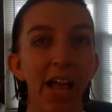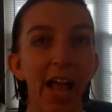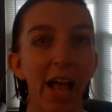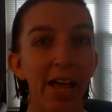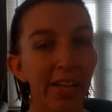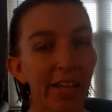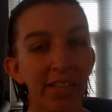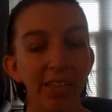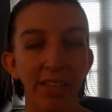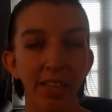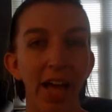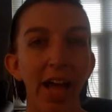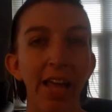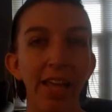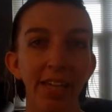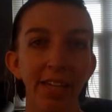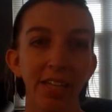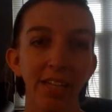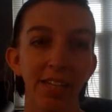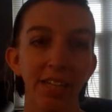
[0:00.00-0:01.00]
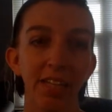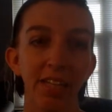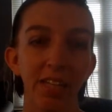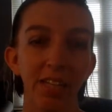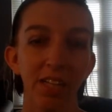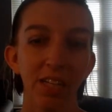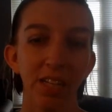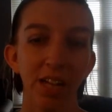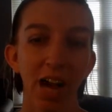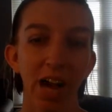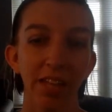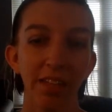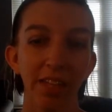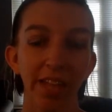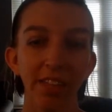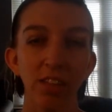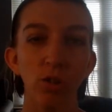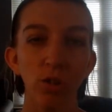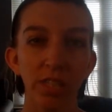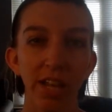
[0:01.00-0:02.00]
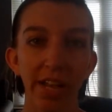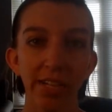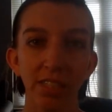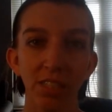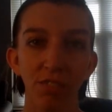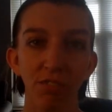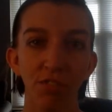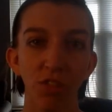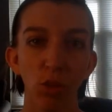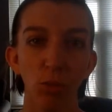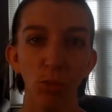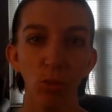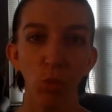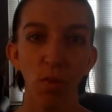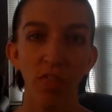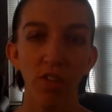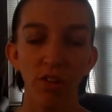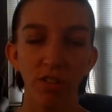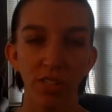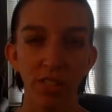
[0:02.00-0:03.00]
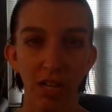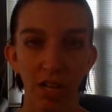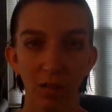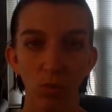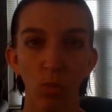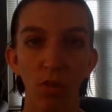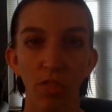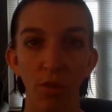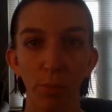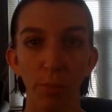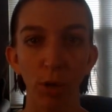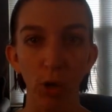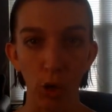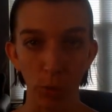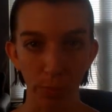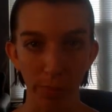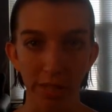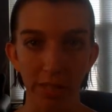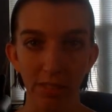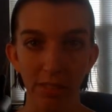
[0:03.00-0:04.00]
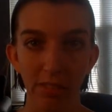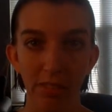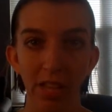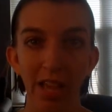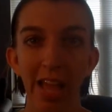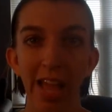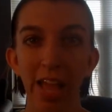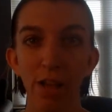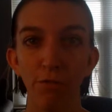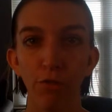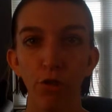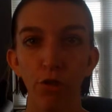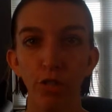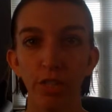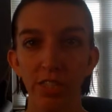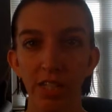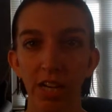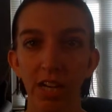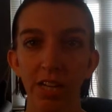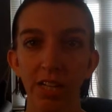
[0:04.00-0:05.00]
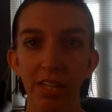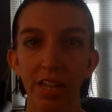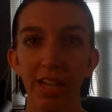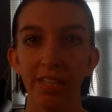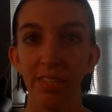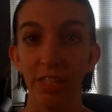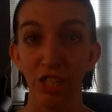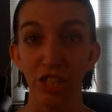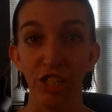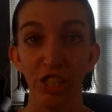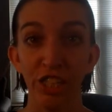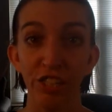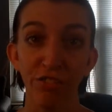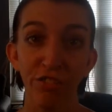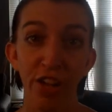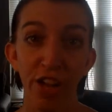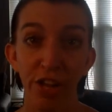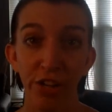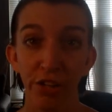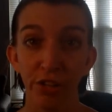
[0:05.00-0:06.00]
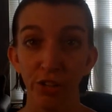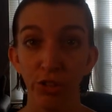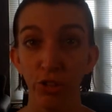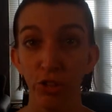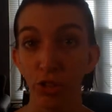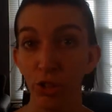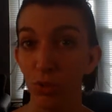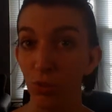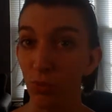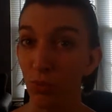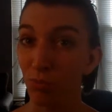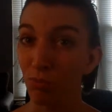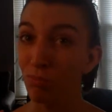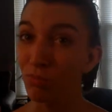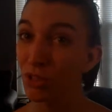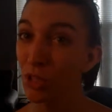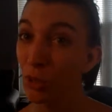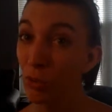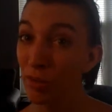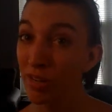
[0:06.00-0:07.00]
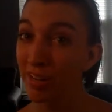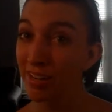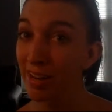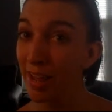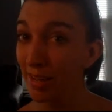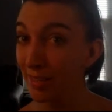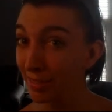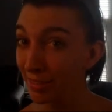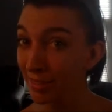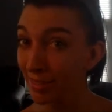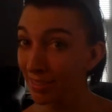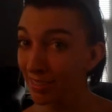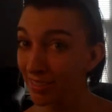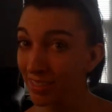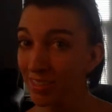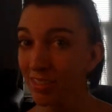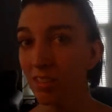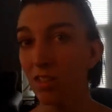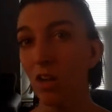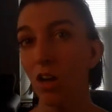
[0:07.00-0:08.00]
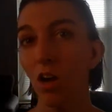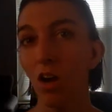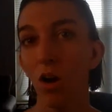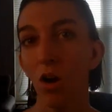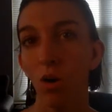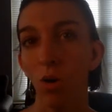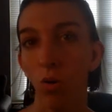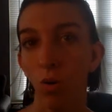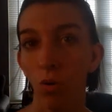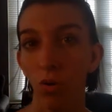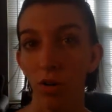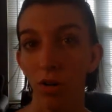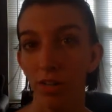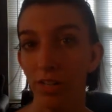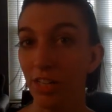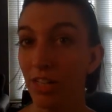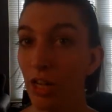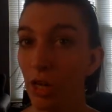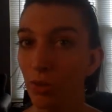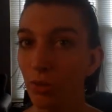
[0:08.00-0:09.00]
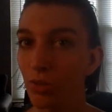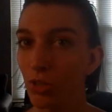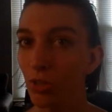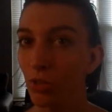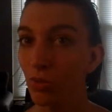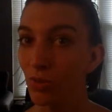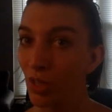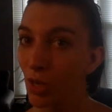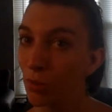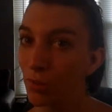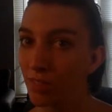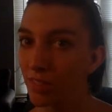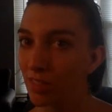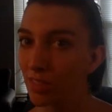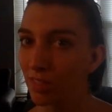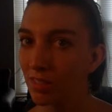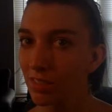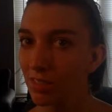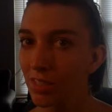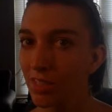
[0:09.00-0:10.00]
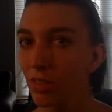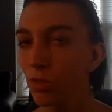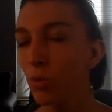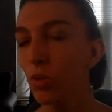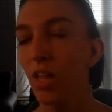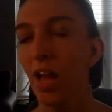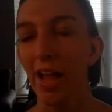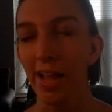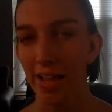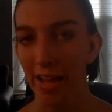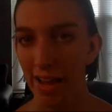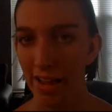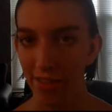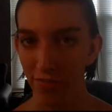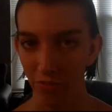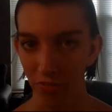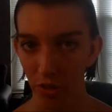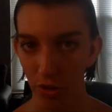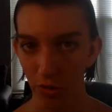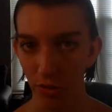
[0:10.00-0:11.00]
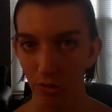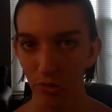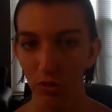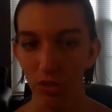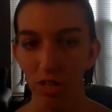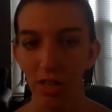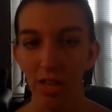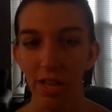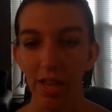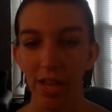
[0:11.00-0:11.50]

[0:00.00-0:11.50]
And I like those kinds of films when they're done with a purpose. If they're done as a cliffhanger, so you tune in next season, or, so you go and see the sequel, I hate those.